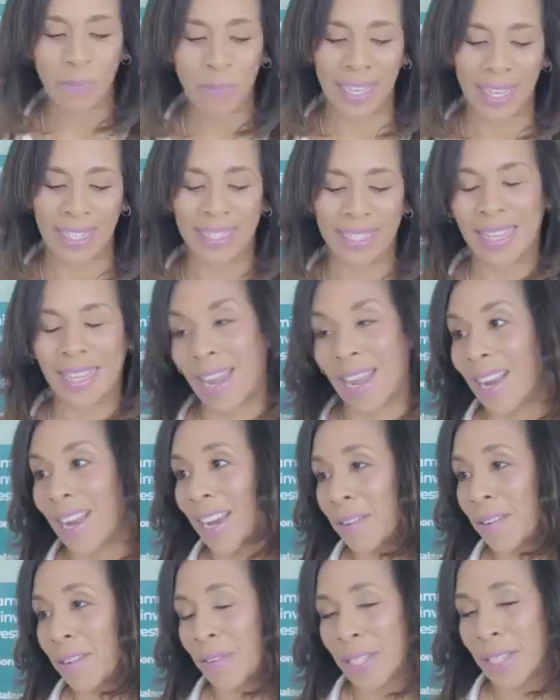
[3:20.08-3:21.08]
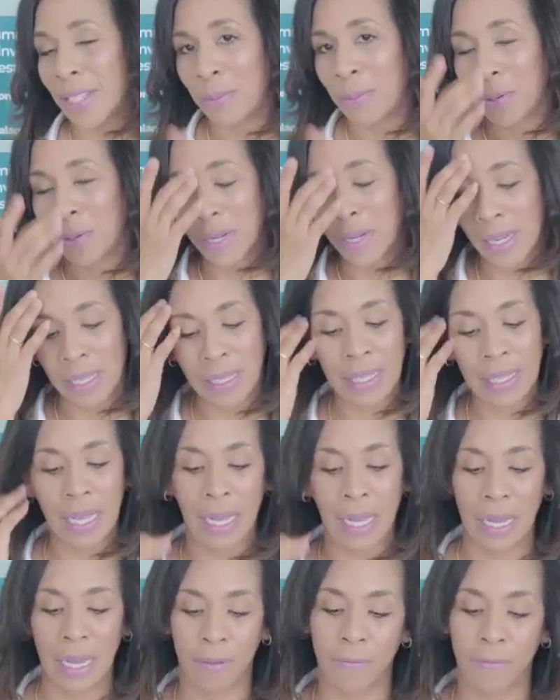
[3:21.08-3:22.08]
more than a decade of
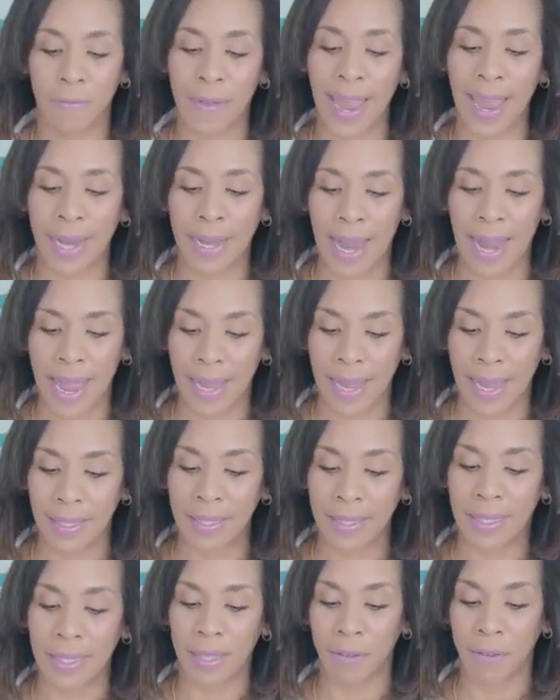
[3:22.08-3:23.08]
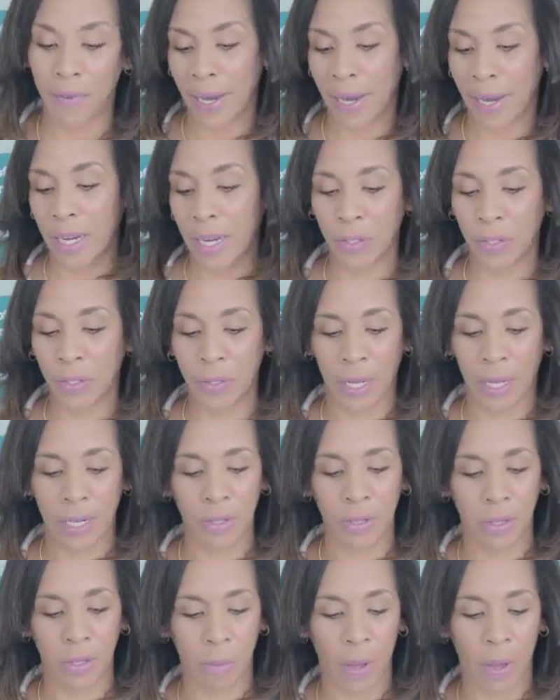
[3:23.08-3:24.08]
experience in finance in the financial
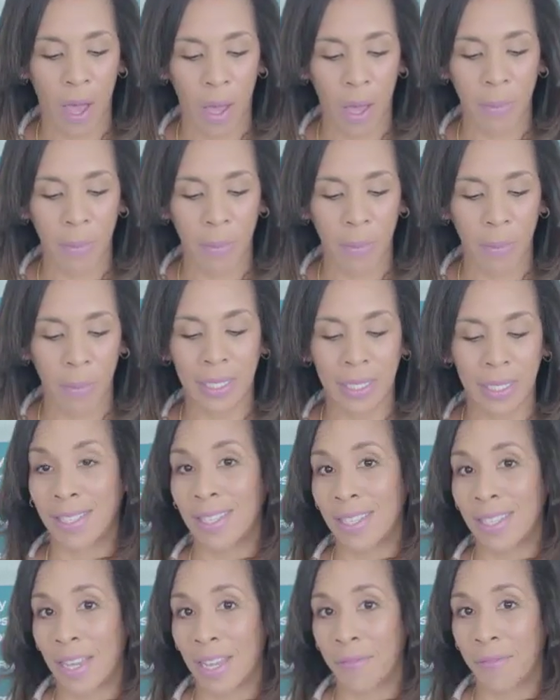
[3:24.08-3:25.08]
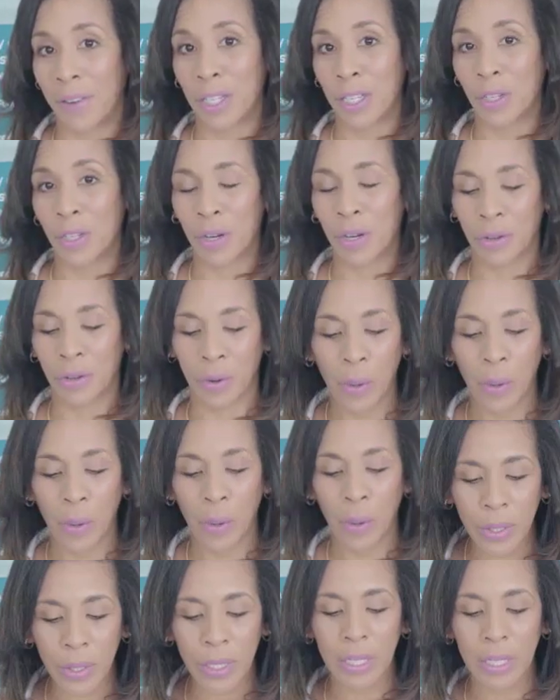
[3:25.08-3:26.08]
sector in the Bahamas. He is a CFA charter
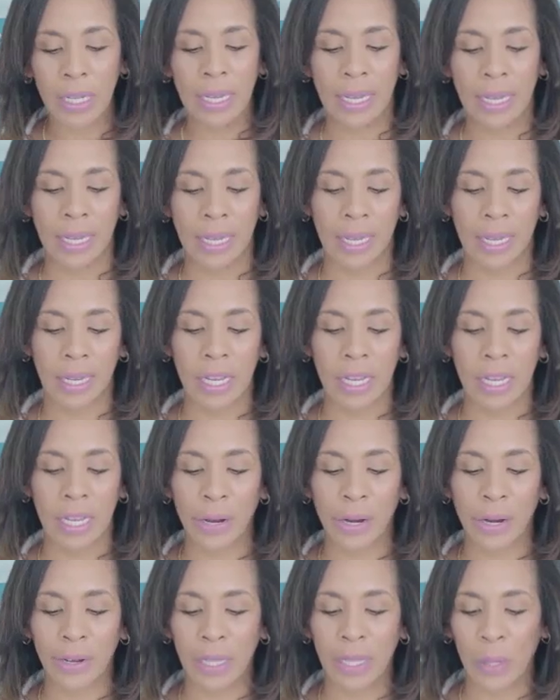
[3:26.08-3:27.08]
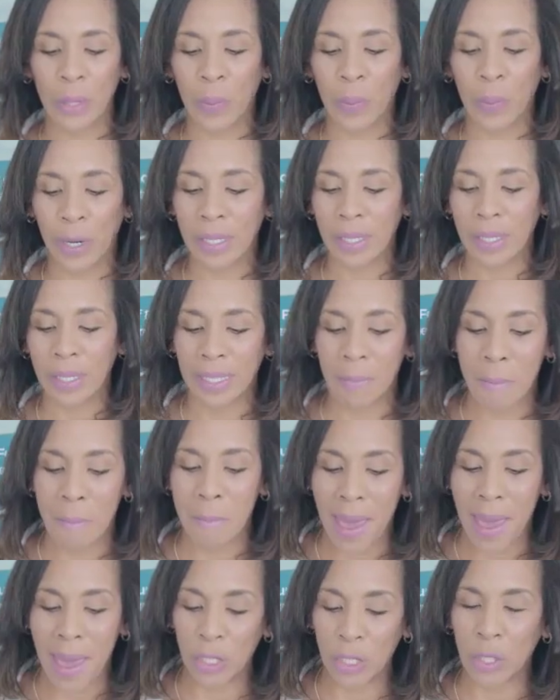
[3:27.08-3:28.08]
holder, and he currently works as the
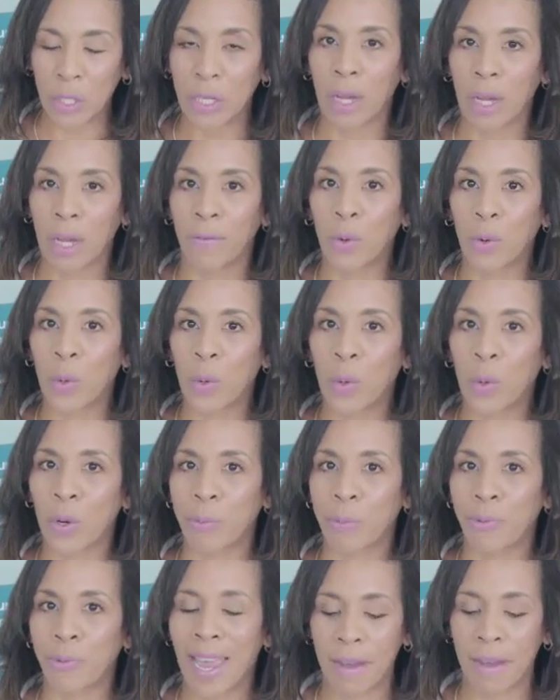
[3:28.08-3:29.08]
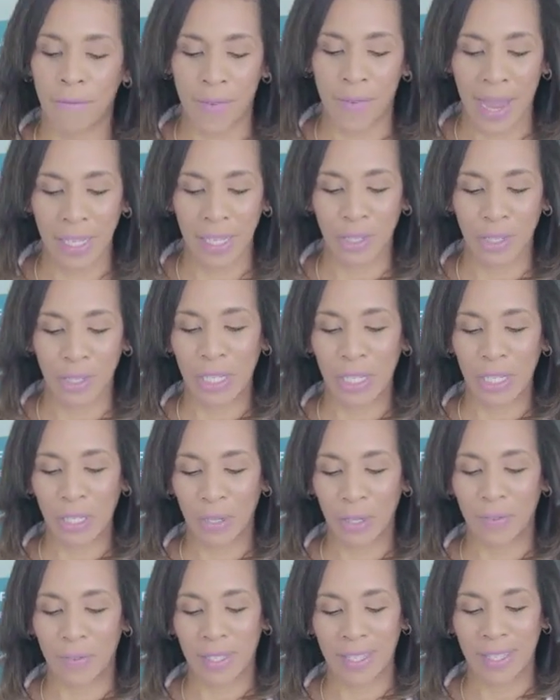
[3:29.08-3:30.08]
manager of corporate advisory
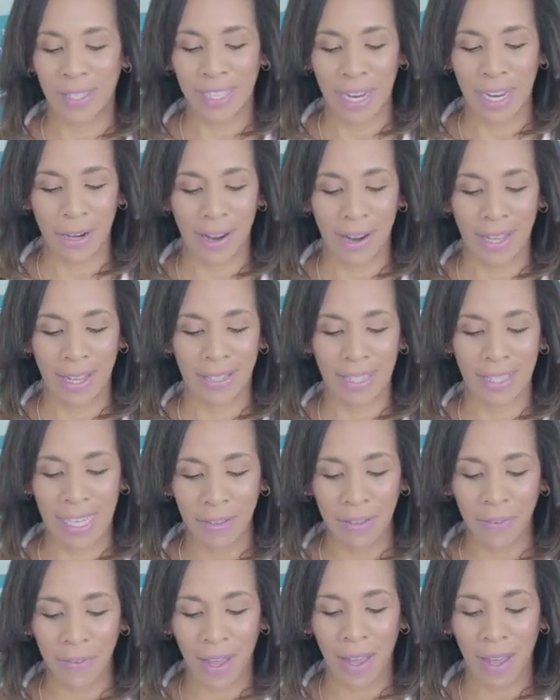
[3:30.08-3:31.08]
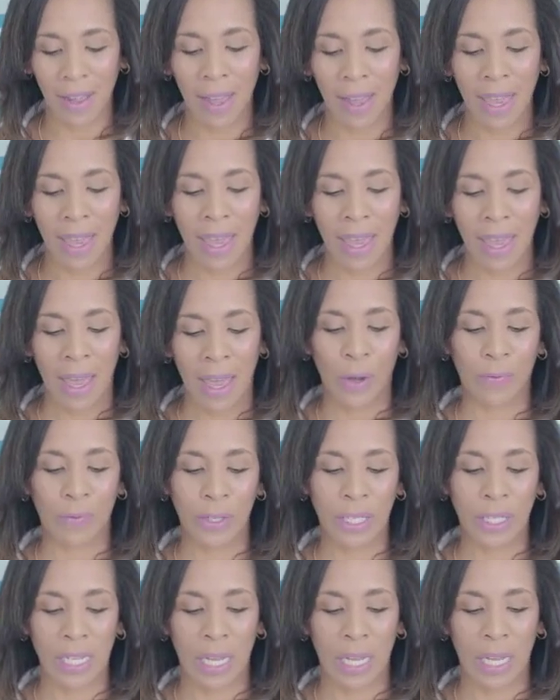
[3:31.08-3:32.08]
services here at CFAL,
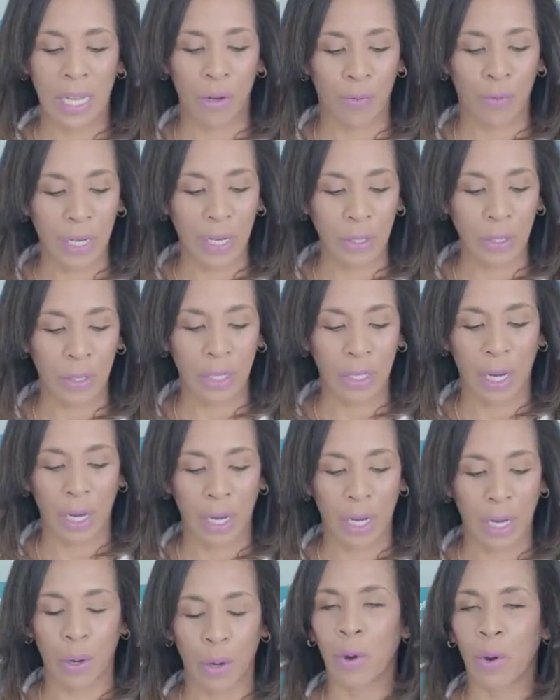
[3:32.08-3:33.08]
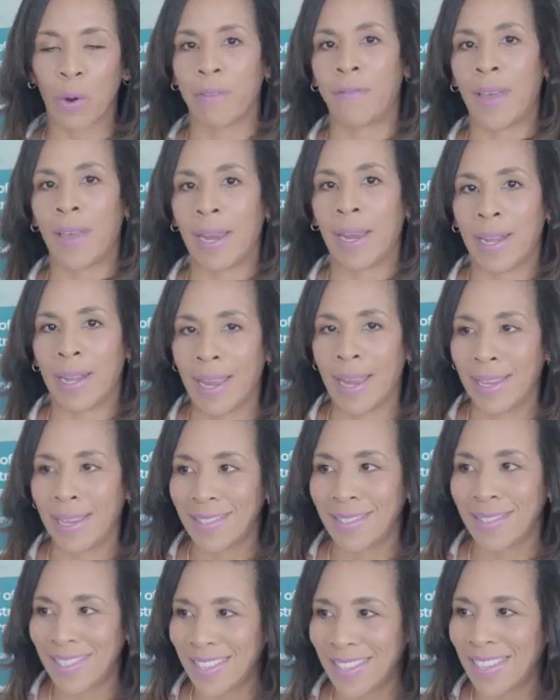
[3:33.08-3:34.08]
overseeing research and corporate
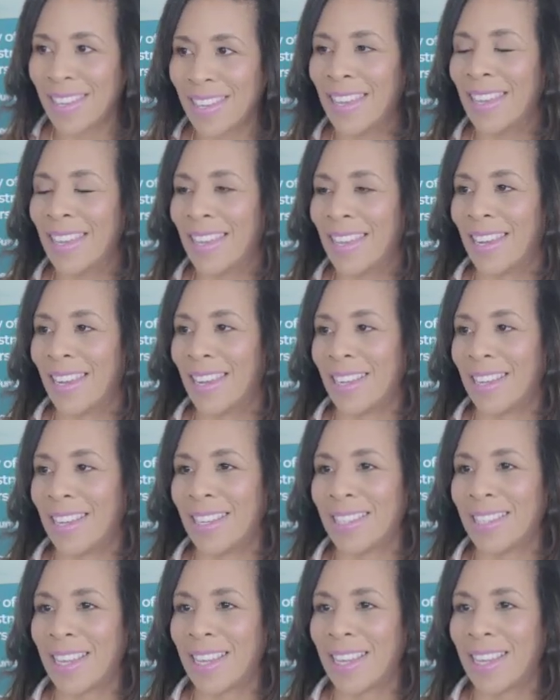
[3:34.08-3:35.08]
finance. And he's kind